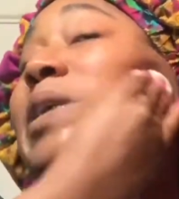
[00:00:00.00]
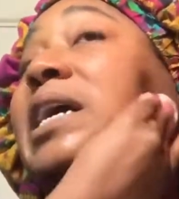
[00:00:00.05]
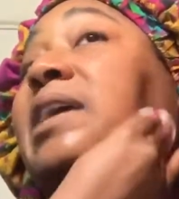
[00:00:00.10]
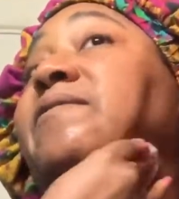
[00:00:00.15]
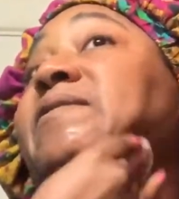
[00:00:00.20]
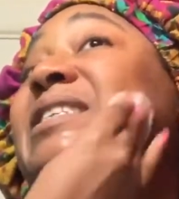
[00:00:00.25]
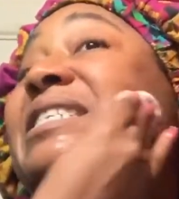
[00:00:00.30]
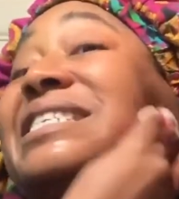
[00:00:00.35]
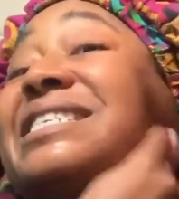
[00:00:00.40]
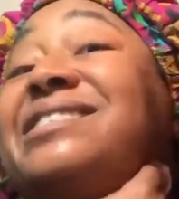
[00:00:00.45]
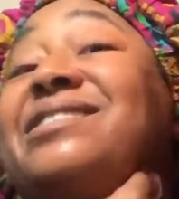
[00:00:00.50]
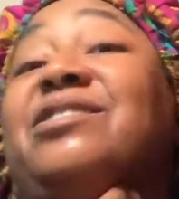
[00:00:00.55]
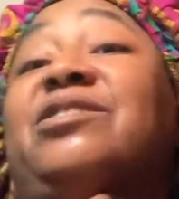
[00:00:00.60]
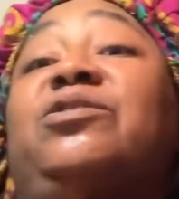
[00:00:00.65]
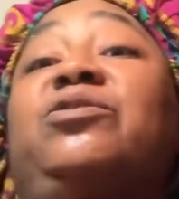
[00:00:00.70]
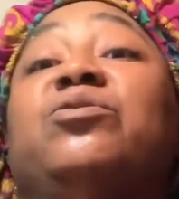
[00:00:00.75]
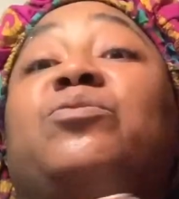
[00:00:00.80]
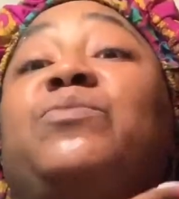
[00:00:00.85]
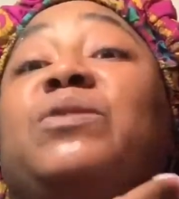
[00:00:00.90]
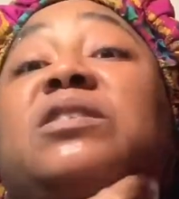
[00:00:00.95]
I haven't done
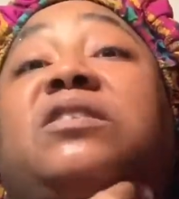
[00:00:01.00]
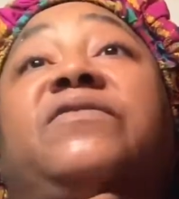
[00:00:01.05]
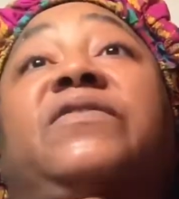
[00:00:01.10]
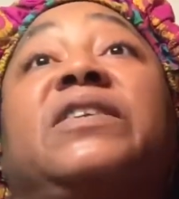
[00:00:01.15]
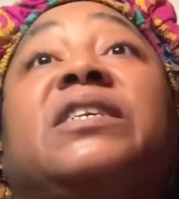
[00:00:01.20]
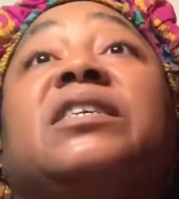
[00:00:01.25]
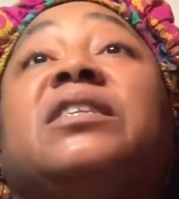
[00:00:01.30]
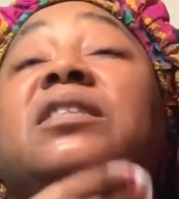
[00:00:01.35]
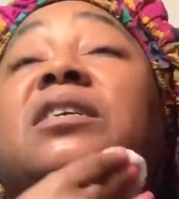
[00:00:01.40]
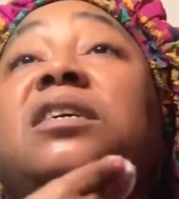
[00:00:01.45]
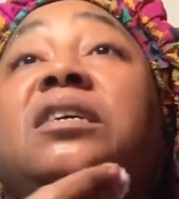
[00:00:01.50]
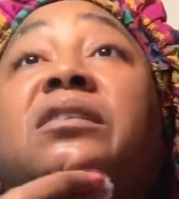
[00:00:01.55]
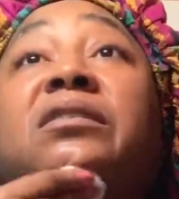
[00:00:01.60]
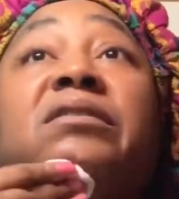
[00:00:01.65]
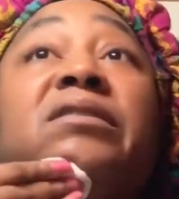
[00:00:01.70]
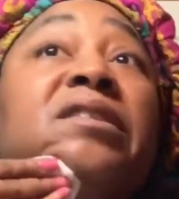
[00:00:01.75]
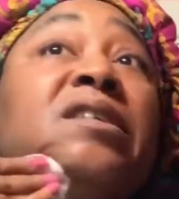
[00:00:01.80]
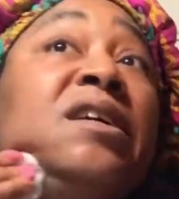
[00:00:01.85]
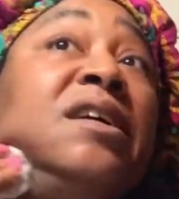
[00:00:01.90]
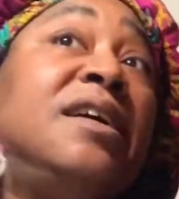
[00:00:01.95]
too much of
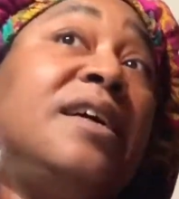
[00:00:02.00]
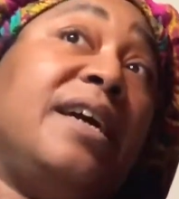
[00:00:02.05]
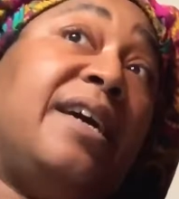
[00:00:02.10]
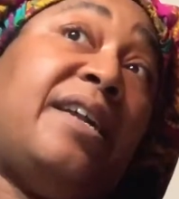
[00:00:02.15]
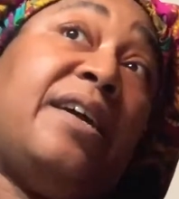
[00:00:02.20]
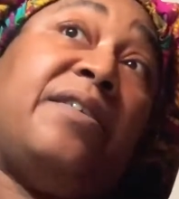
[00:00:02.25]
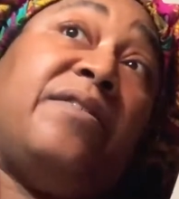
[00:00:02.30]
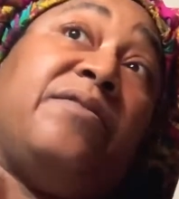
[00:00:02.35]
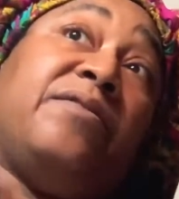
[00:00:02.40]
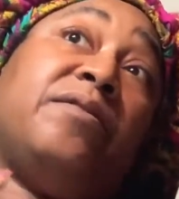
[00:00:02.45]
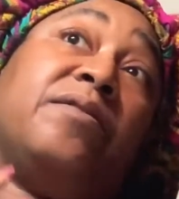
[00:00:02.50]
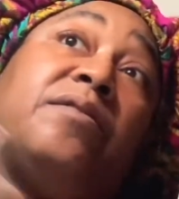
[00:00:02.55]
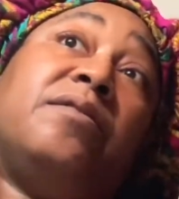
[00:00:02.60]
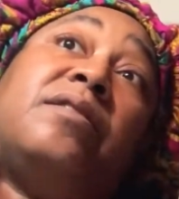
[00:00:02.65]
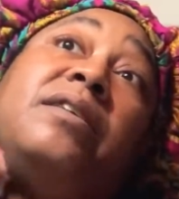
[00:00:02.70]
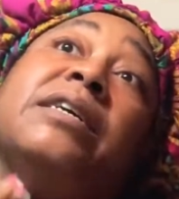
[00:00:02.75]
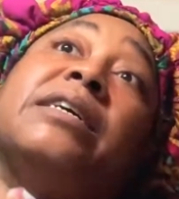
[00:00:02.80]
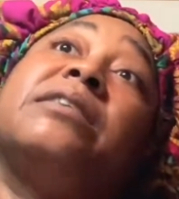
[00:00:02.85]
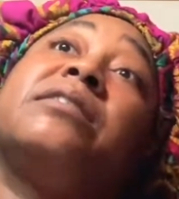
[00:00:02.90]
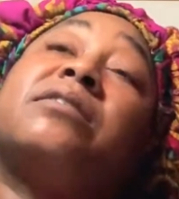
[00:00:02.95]
anything and I don't
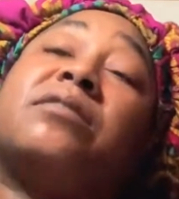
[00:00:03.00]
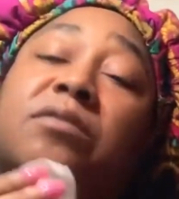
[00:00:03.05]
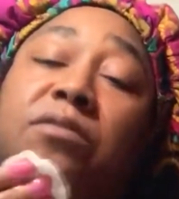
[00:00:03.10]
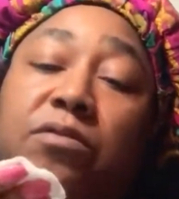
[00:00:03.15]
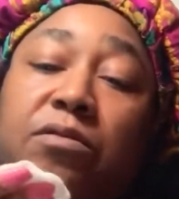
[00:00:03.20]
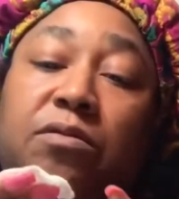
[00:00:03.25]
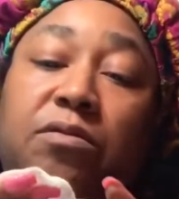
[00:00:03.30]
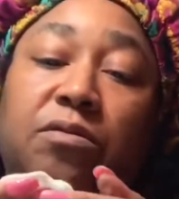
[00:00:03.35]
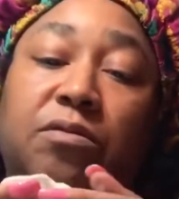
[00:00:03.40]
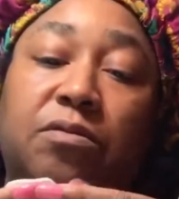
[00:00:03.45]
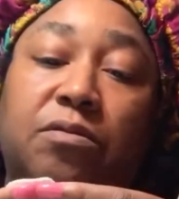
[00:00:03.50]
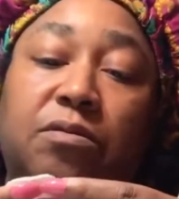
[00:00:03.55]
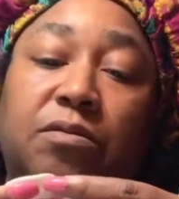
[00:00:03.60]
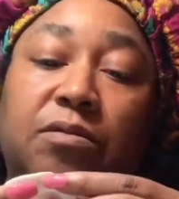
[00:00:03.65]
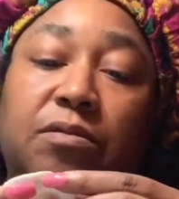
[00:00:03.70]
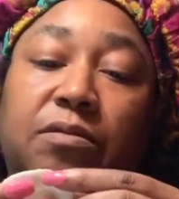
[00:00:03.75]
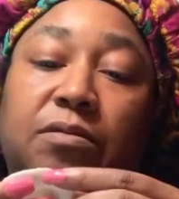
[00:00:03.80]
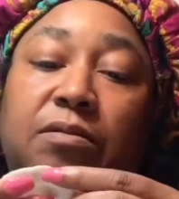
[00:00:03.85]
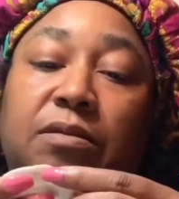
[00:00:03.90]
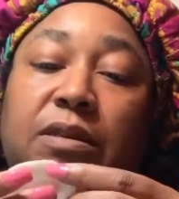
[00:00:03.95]
like
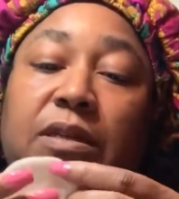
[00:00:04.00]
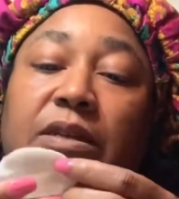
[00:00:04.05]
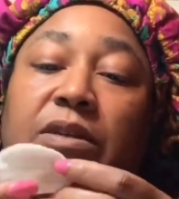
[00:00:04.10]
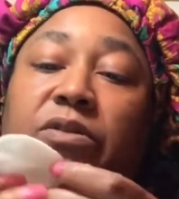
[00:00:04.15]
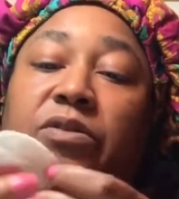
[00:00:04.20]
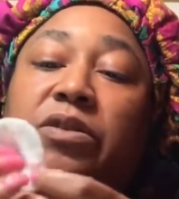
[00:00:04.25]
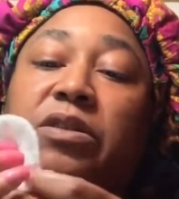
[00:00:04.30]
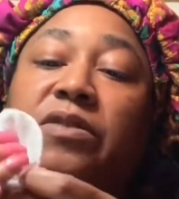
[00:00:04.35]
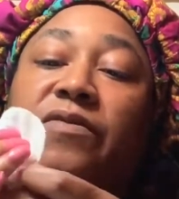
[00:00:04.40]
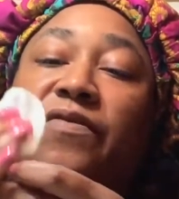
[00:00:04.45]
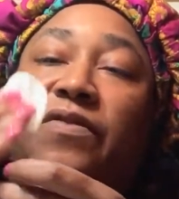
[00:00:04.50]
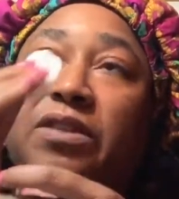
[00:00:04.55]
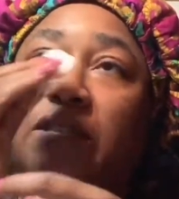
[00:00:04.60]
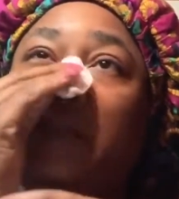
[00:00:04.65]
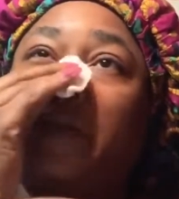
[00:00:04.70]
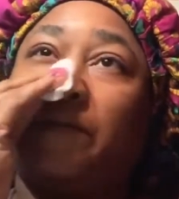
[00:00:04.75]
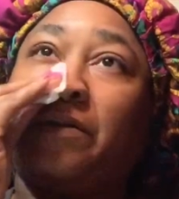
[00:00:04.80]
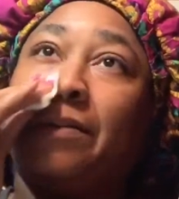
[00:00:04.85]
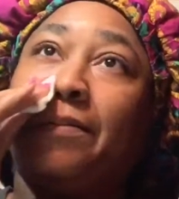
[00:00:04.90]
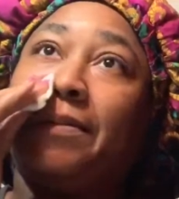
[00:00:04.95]
aggressively
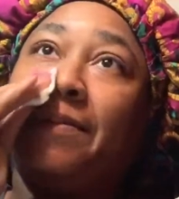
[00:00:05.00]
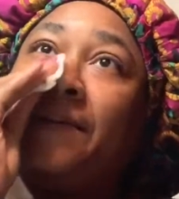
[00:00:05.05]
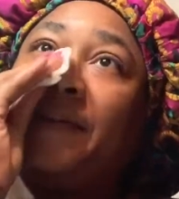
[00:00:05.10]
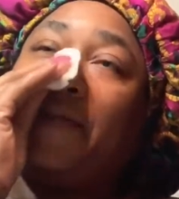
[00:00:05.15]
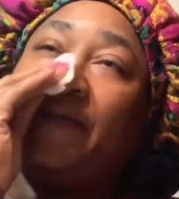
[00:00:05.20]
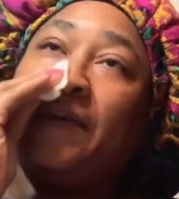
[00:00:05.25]
scrubbing my